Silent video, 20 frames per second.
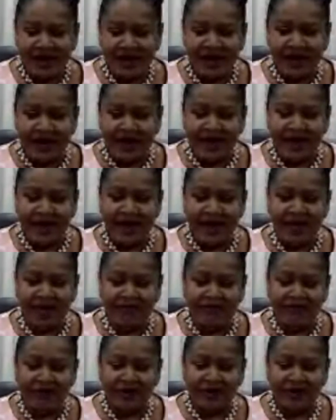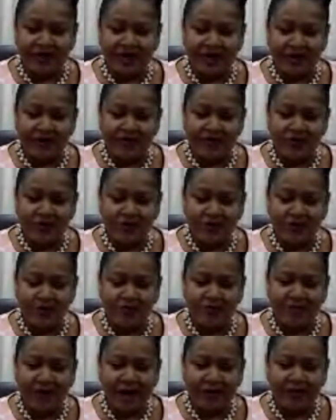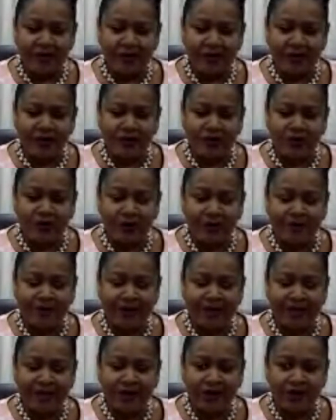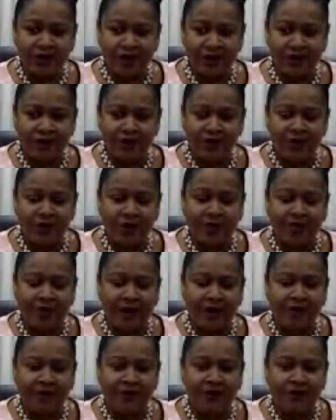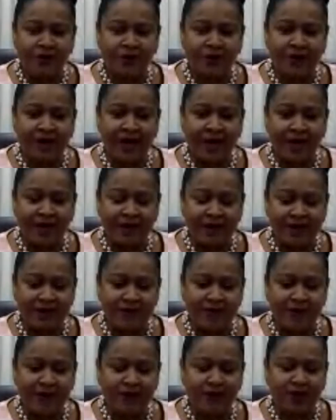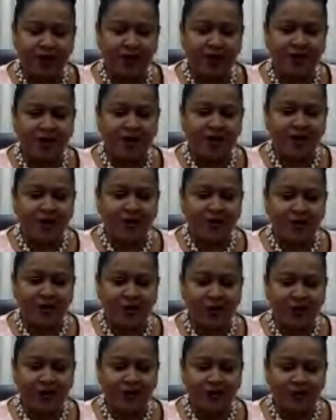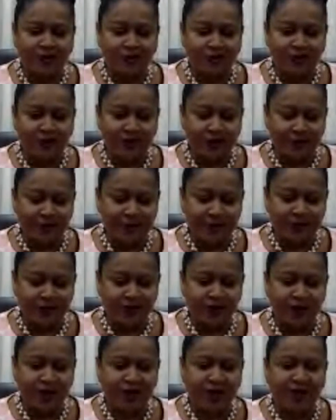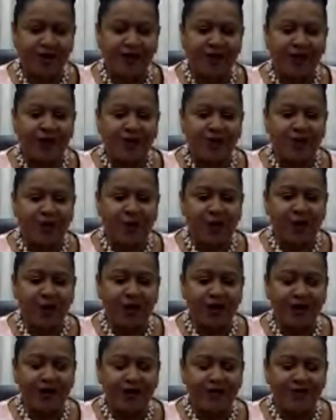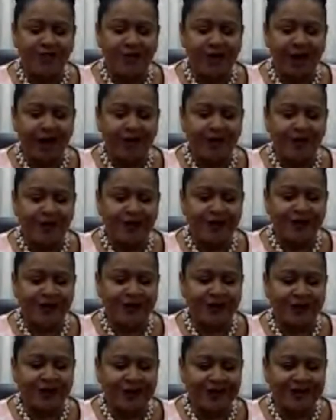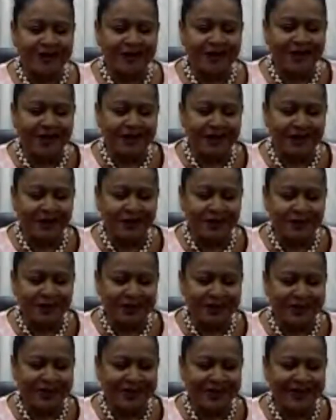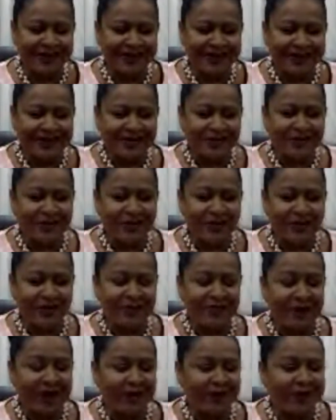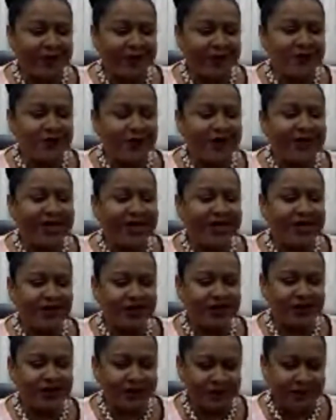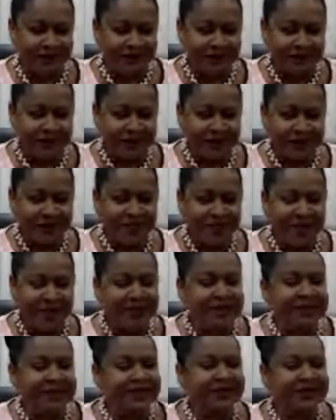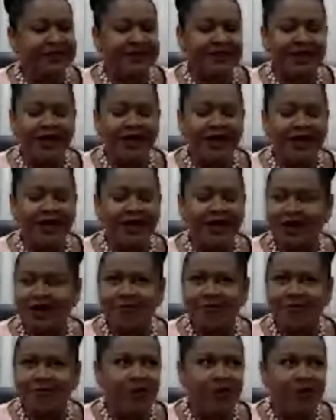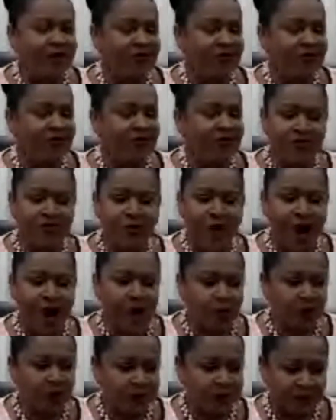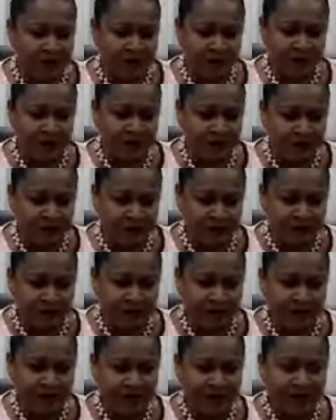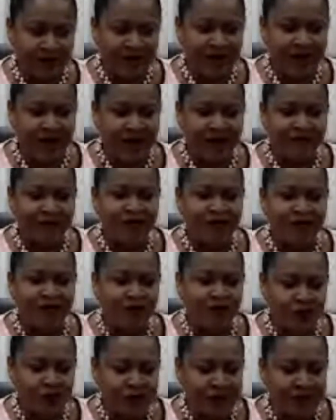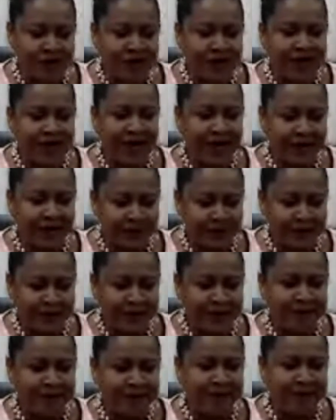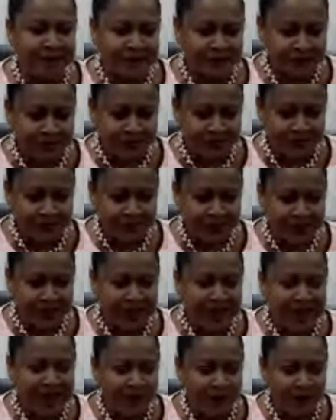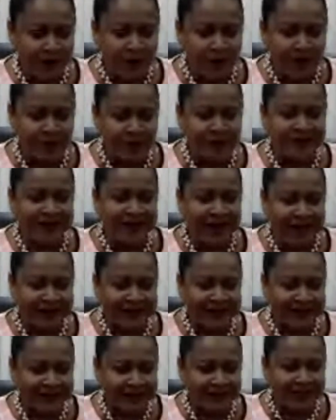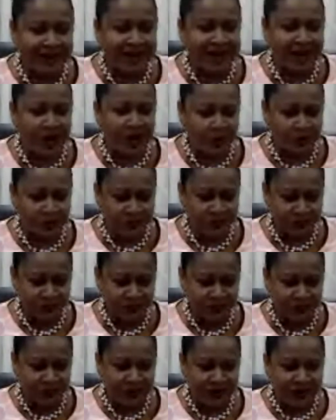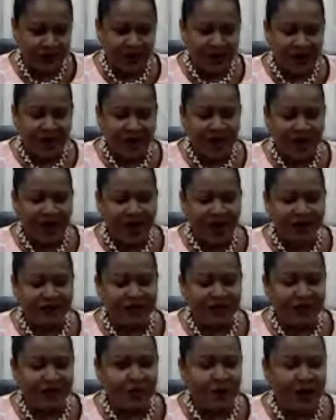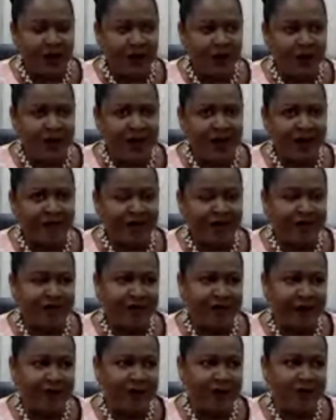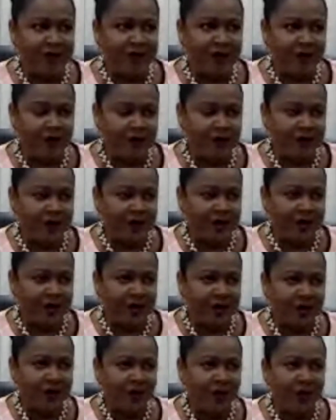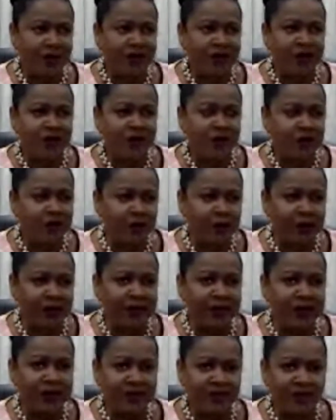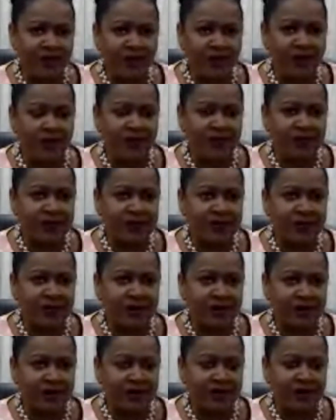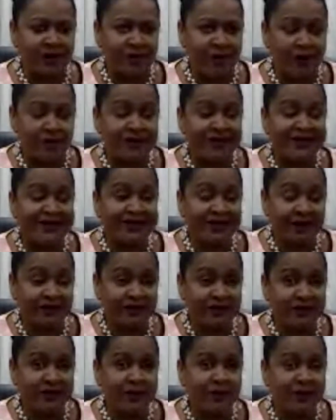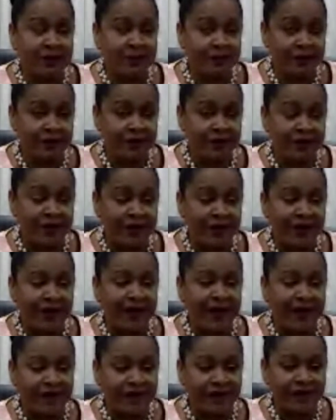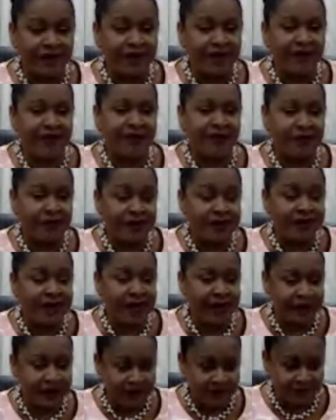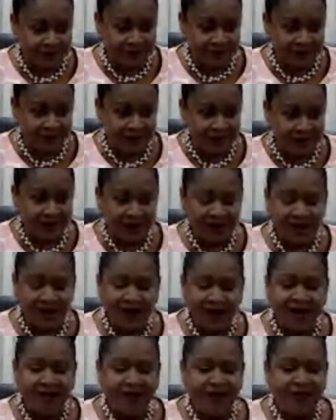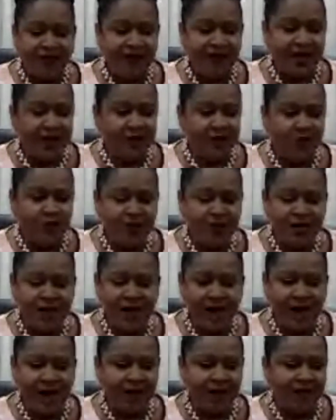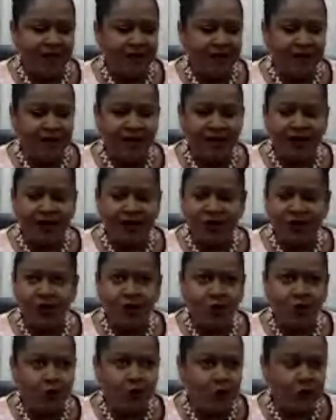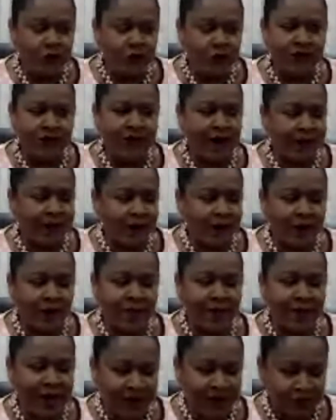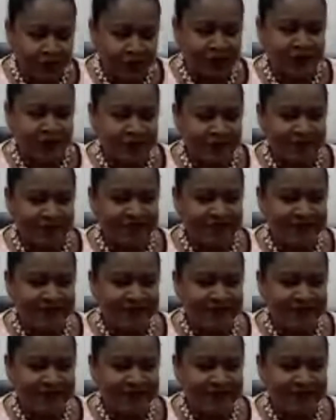I have a nephew married to a Belizean, one married to a Guyanese Bajan, one with a Abidjan, one married to a St. Lucian, one married to a Haitian. My nieces and nephews are born throughout the region. I am truly a Caribbean person. CARICOM resides in my house. then we have a family reunion, which usually involves about 70 people every three years. Mm-hmm. Then we have a huge CARICOM bash.